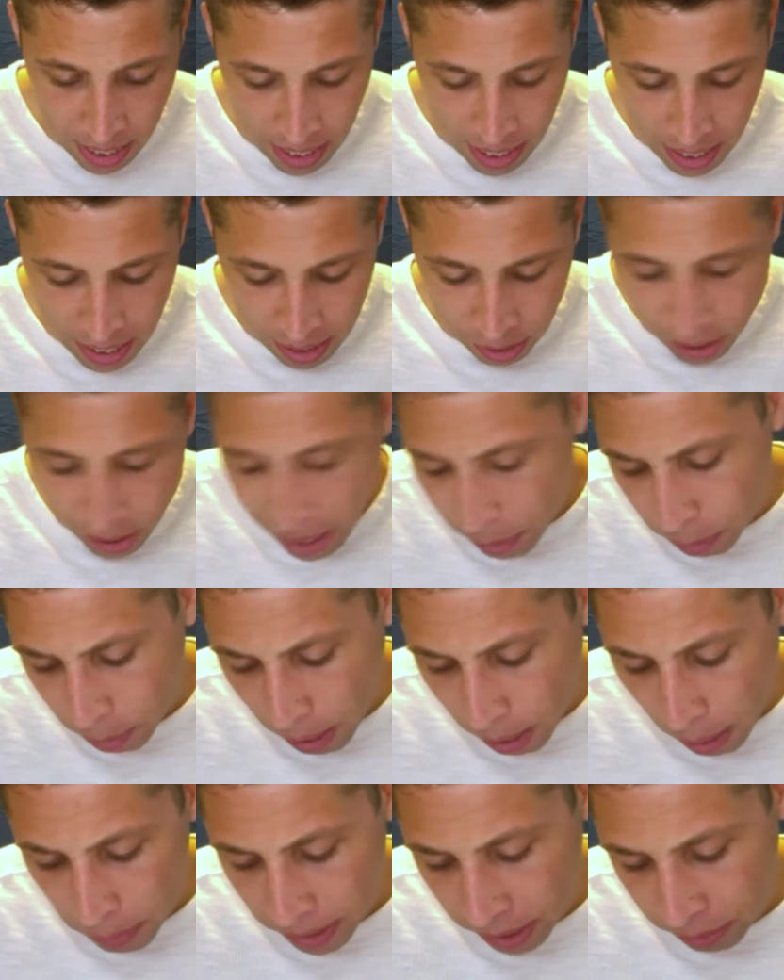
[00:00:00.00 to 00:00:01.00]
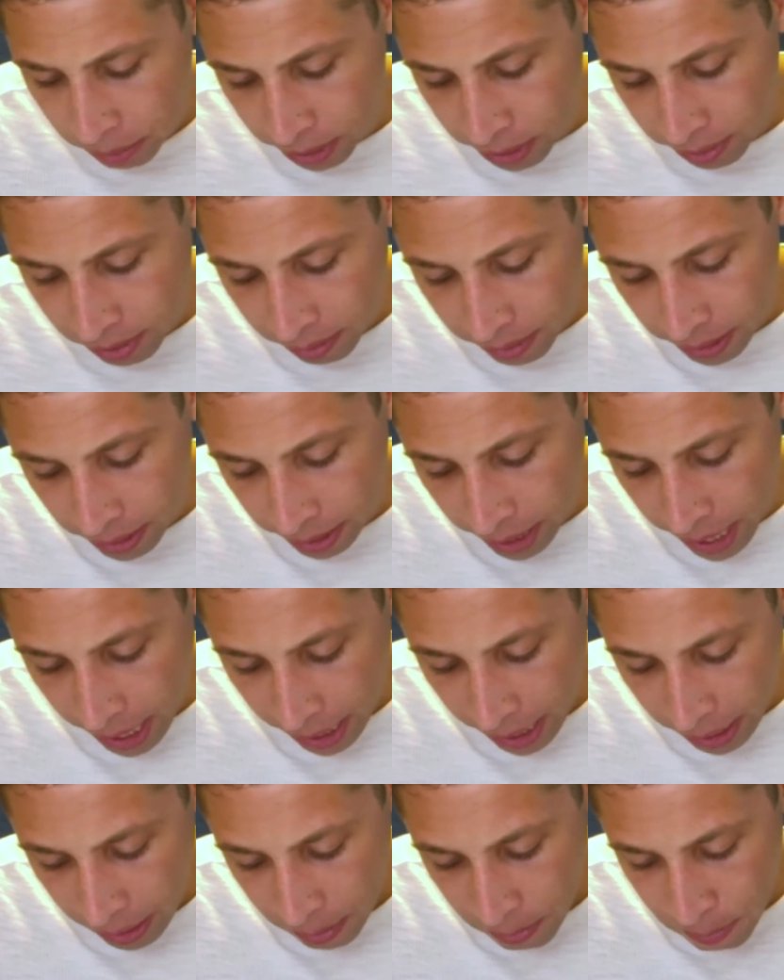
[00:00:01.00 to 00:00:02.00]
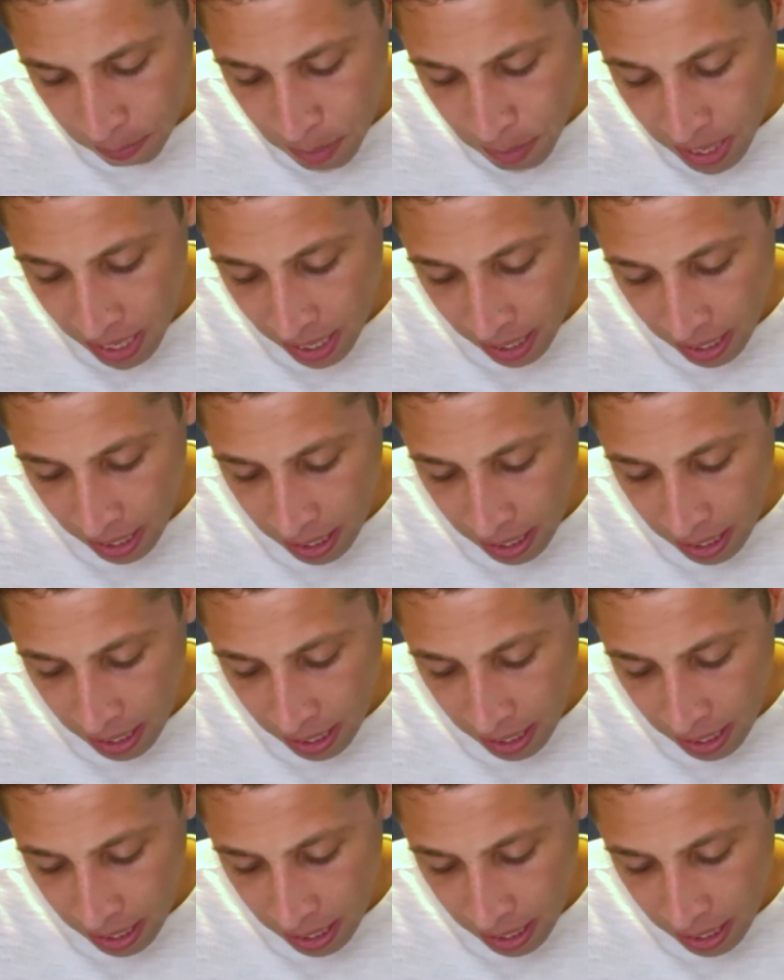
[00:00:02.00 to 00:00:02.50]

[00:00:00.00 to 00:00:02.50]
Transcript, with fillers: So that would probably get rid of something like B,